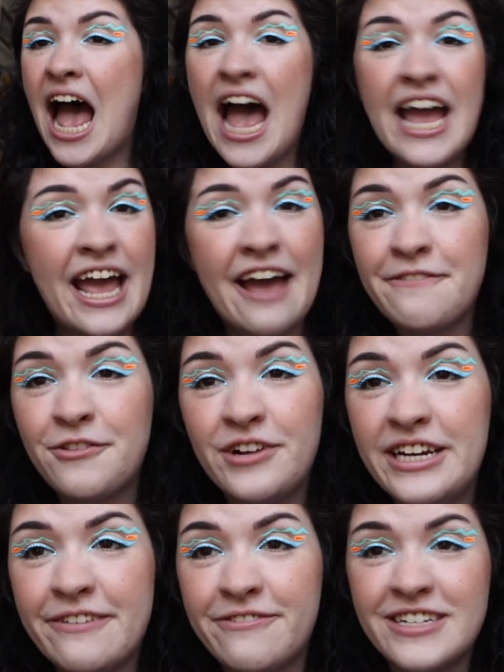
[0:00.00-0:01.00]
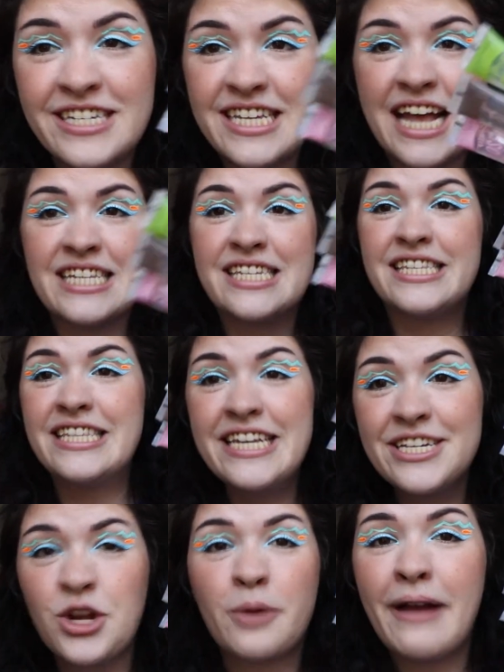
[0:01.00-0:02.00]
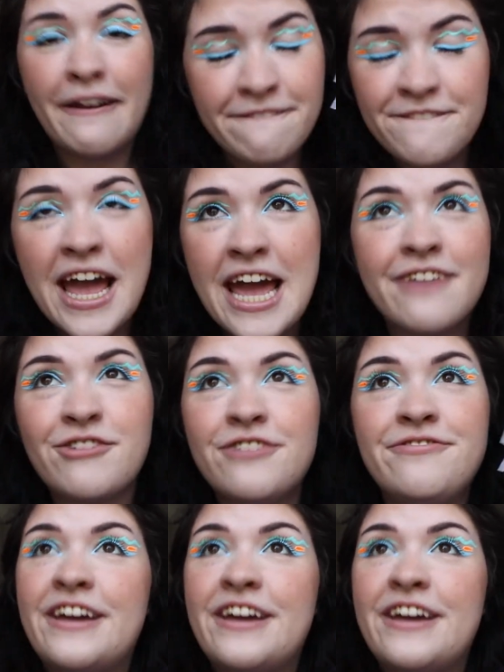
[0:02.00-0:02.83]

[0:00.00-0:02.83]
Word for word: I have three different scents. These are my favorite,